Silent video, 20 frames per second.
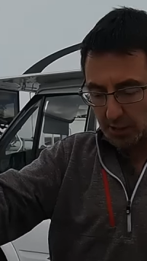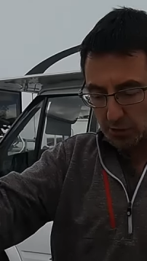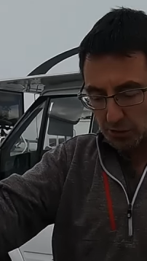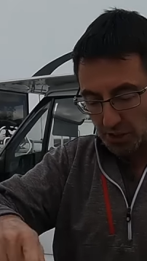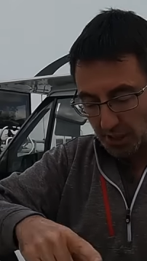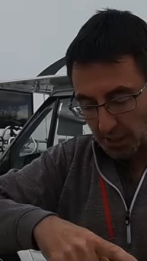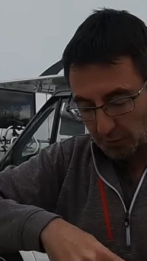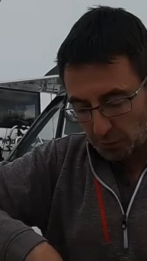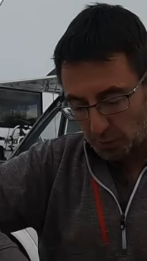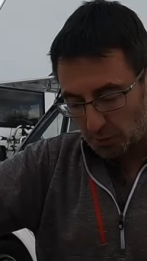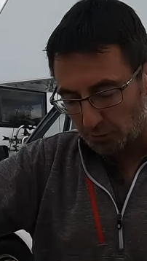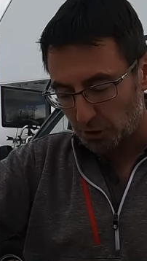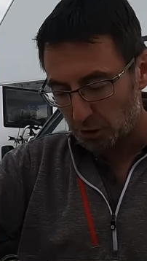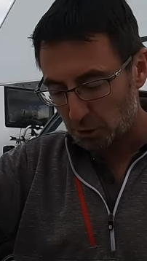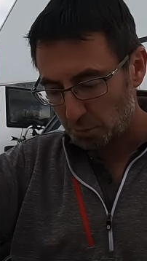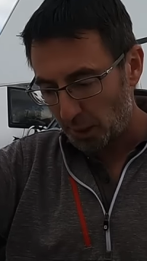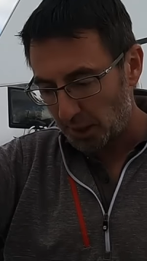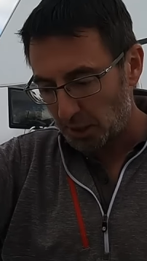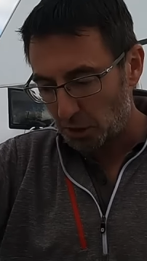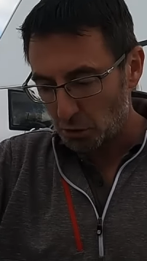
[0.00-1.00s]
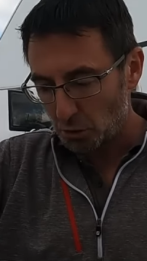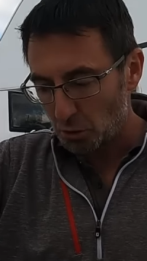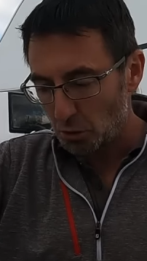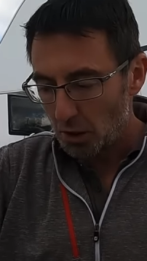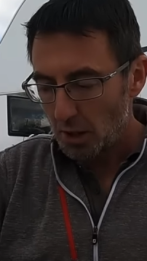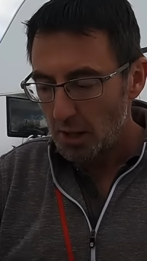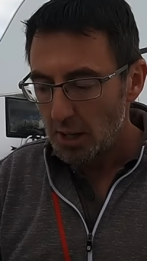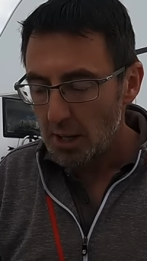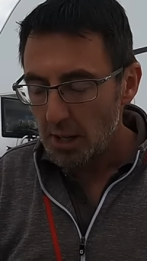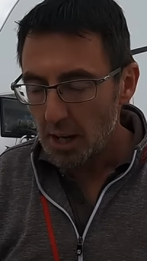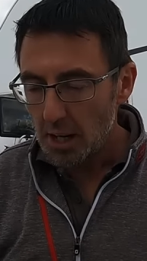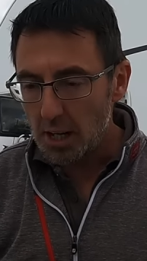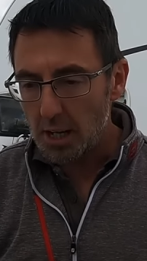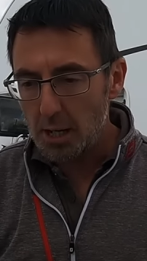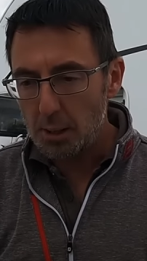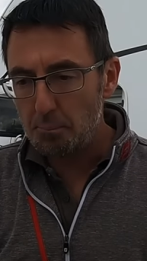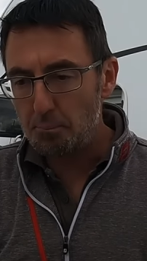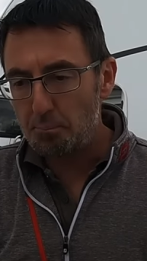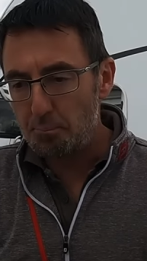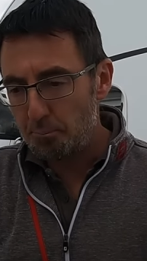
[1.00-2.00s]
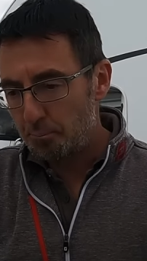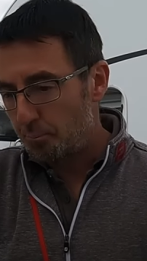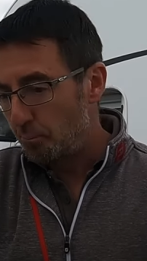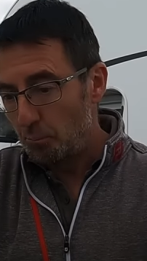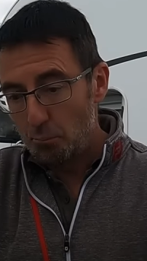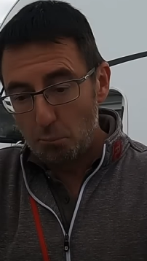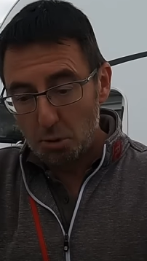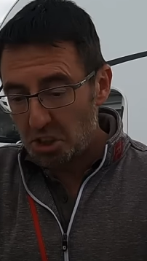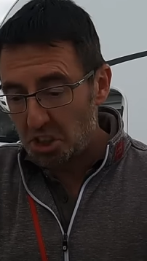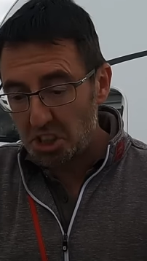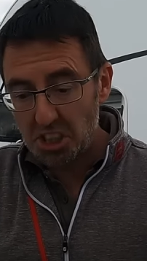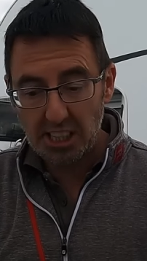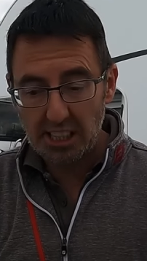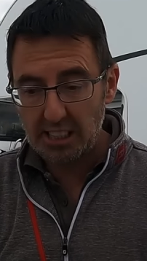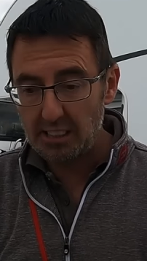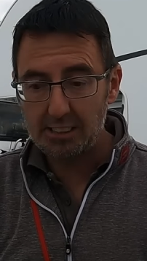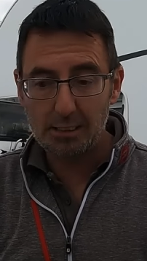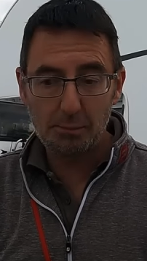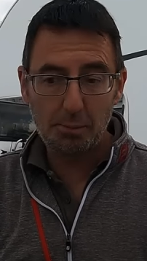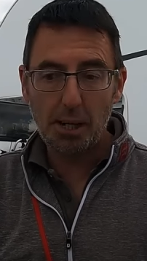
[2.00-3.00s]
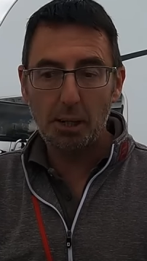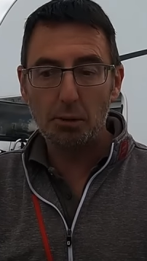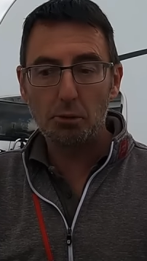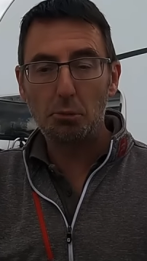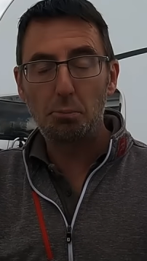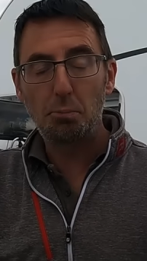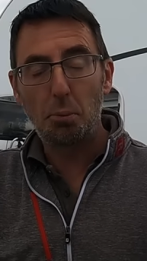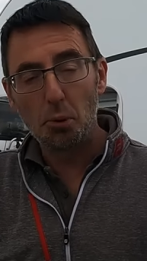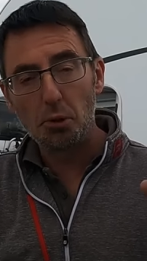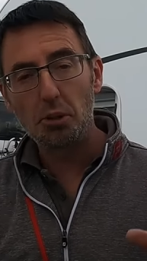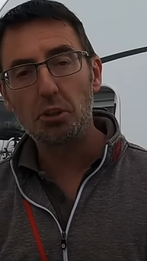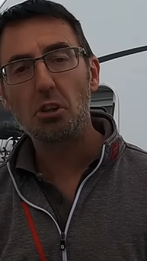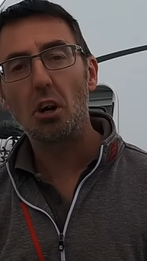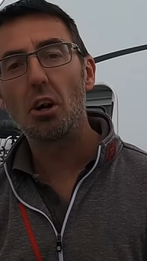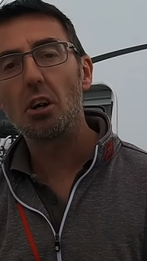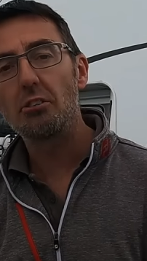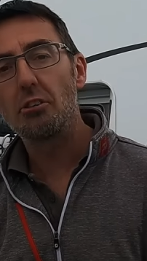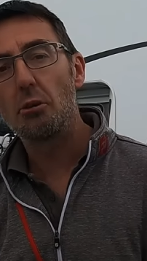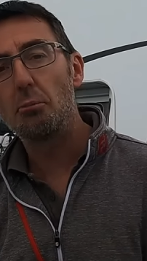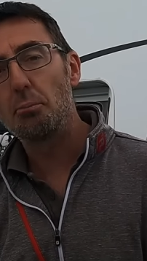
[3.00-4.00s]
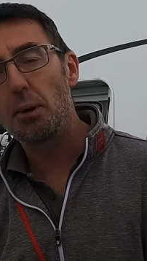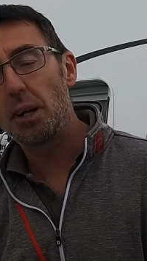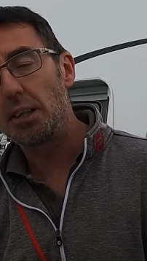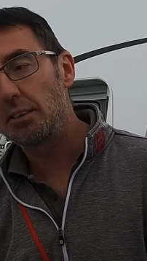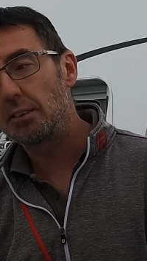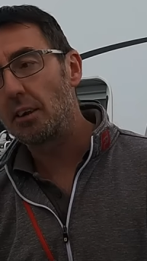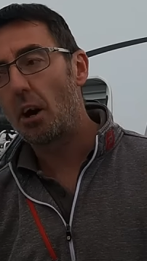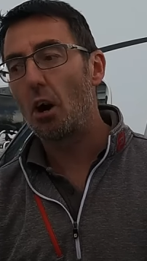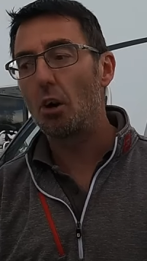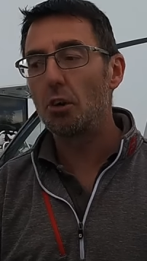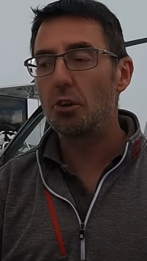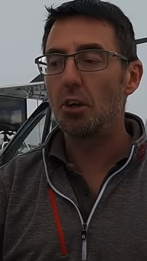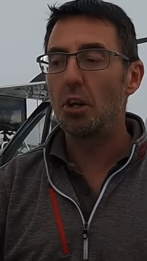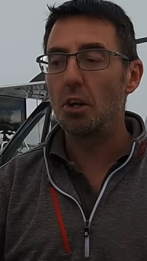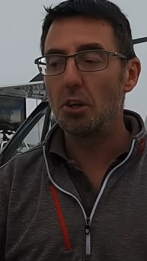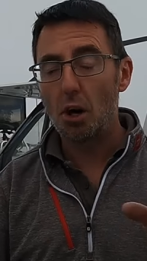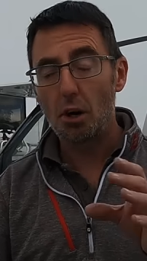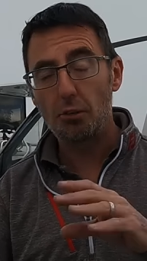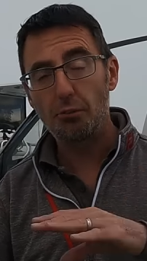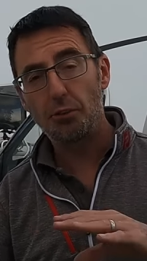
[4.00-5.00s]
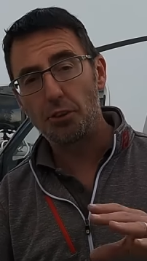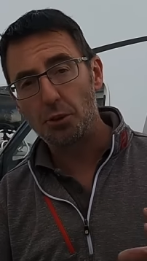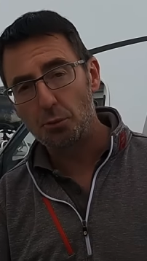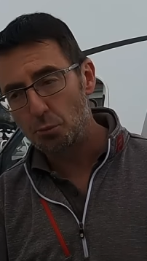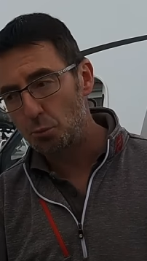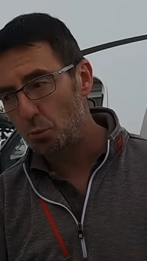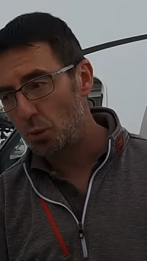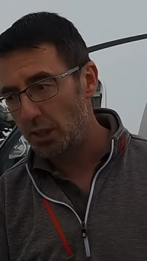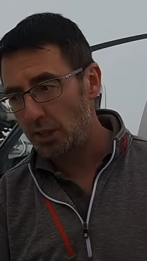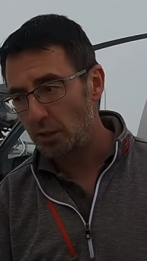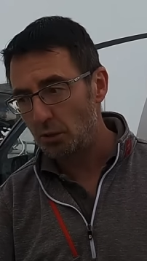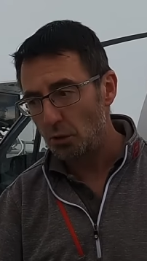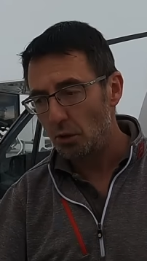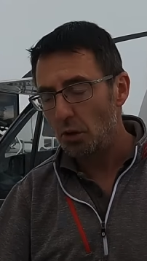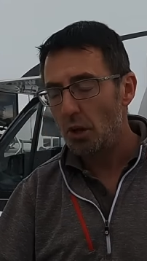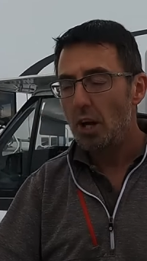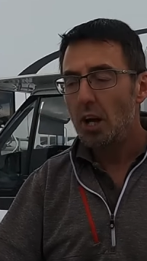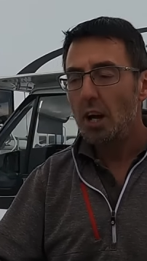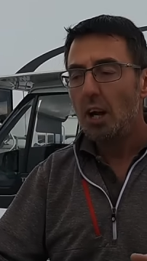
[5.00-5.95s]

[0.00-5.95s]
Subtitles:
because they have to have a special machine to be able to put the tyre-on bands on and off the wheel.